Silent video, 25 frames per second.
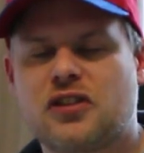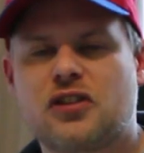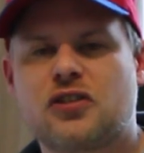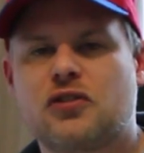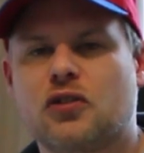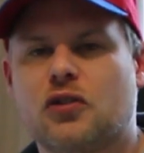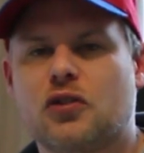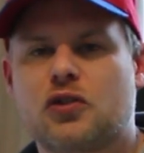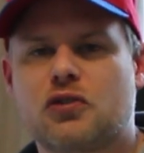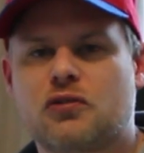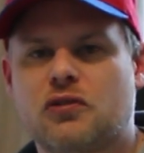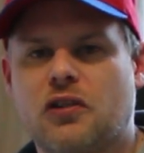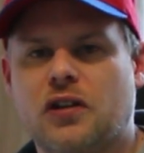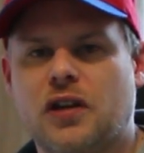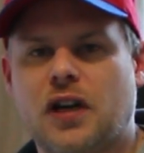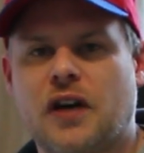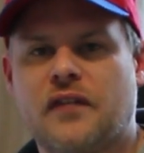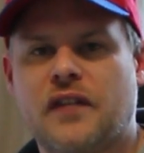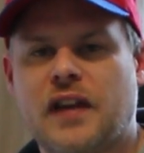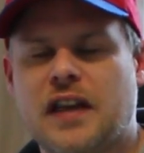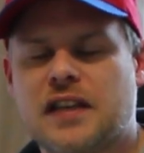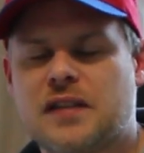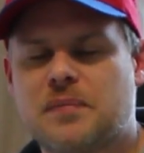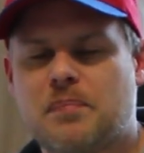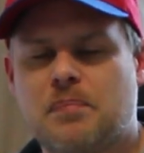not strong
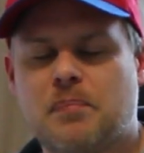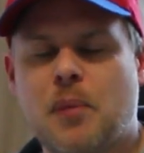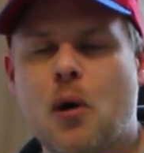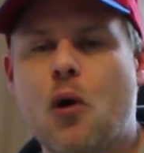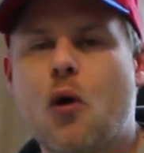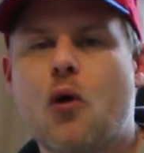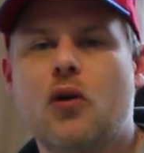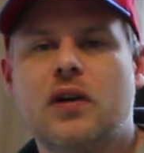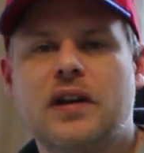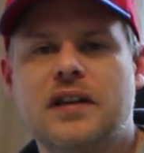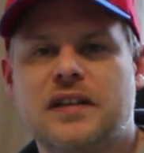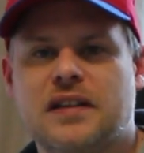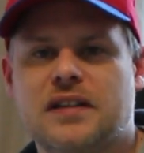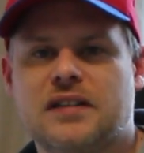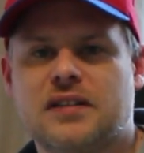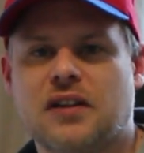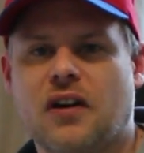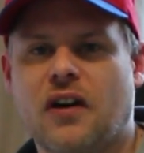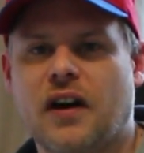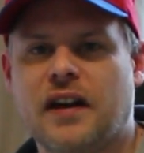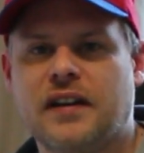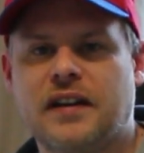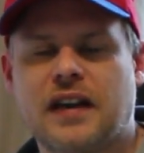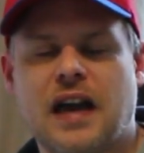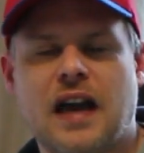enough. It's poorly
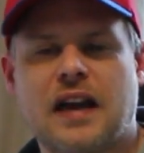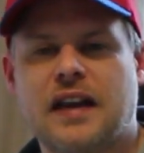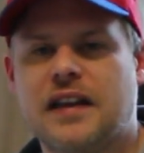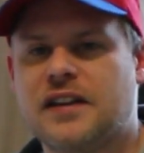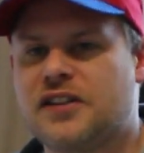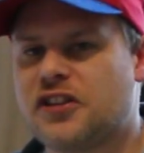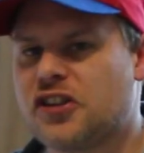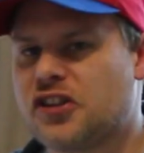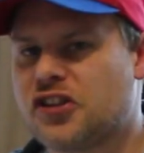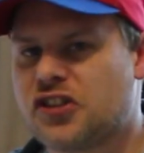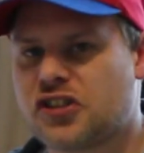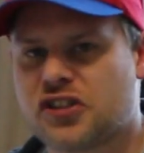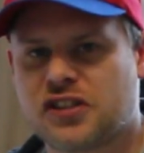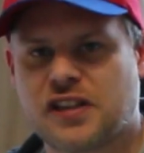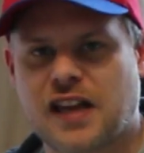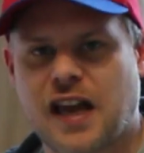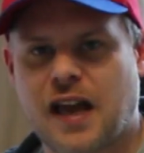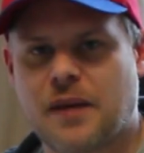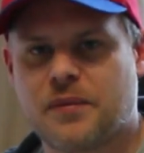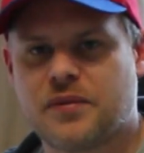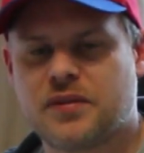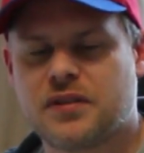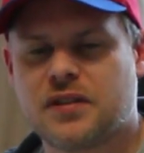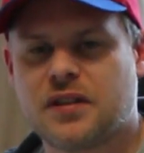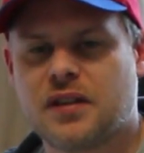designed and it just
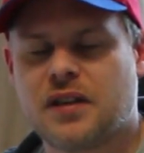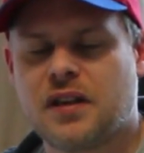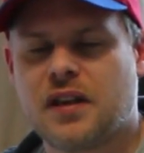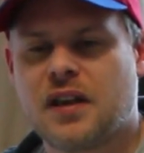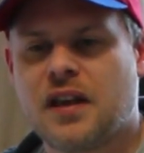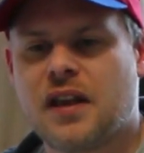snaps.